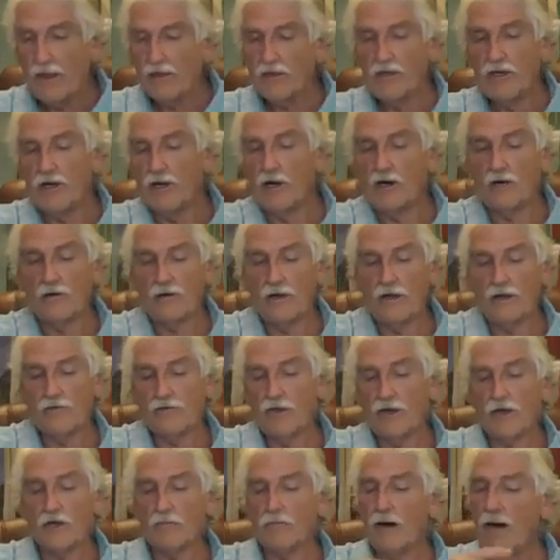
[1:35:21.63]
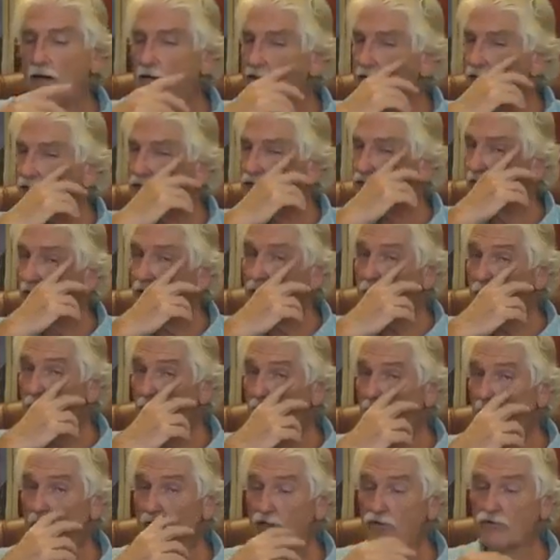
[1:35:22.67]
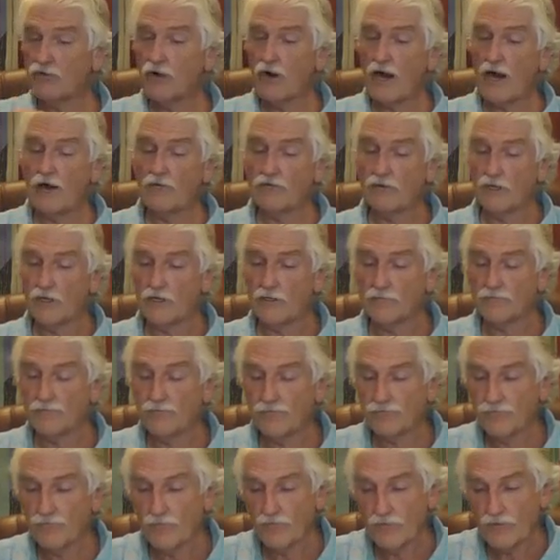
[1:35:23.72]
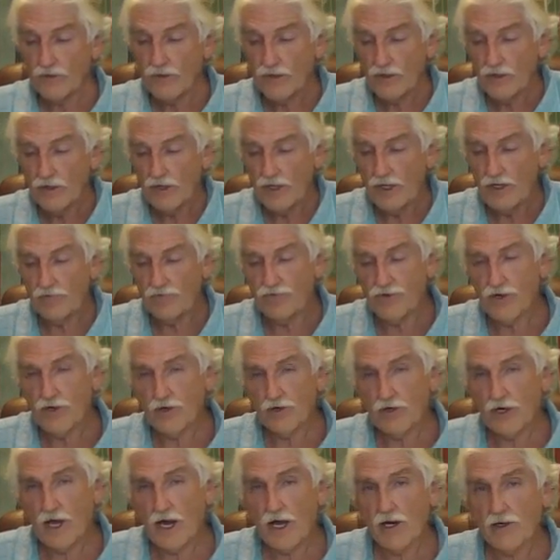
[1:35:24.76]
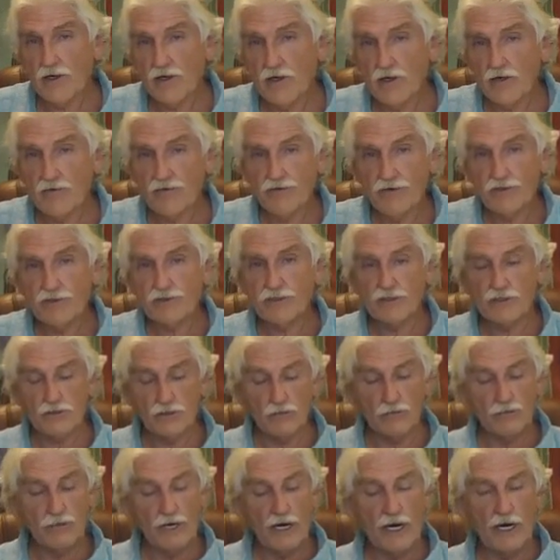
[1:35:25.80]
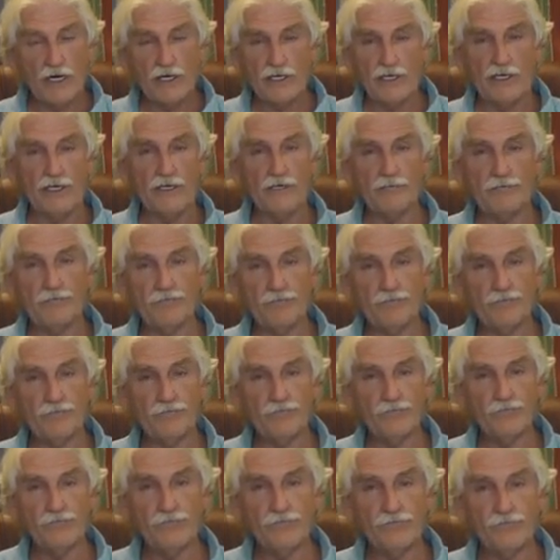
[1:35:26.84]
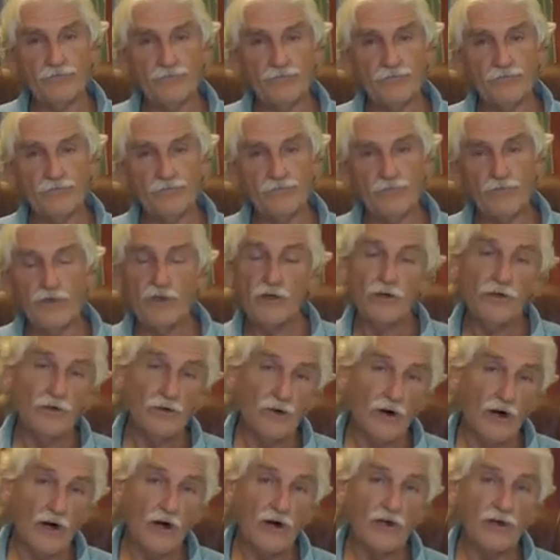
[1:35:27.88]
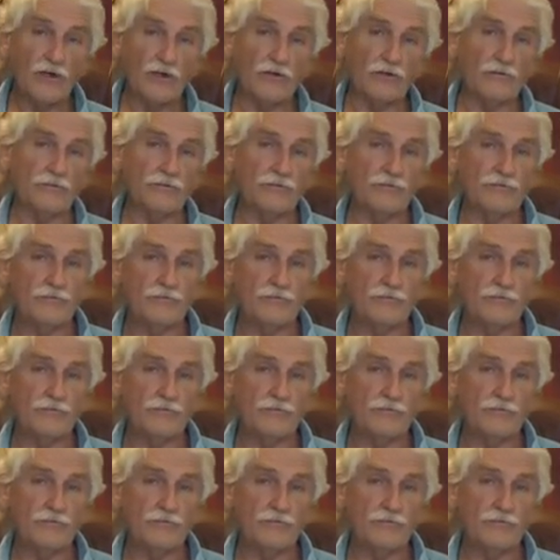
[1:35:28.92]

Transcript: You think about this out-of-body traveling. If you're not your physical body, then who are you?